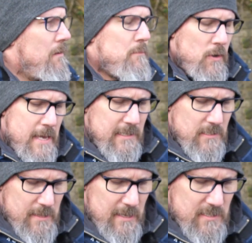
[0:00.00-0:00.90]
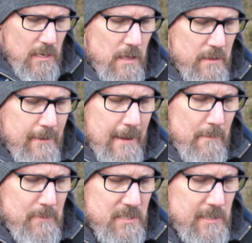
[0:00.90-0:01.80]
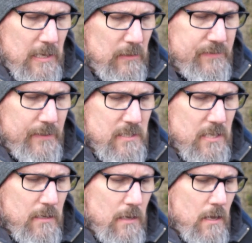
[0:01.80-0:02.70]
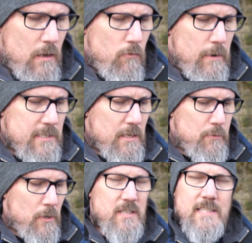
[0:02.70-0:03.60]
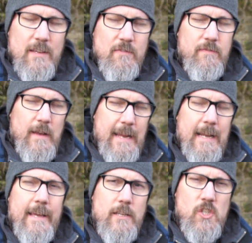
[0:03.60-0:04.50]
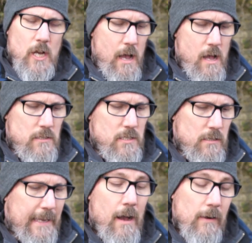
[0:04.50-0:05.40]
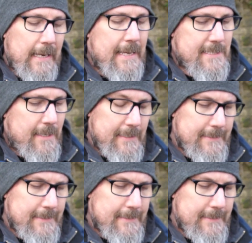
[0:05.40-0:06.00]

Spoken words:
Put into this other app, this Ilford reciprocity failure chart calculator.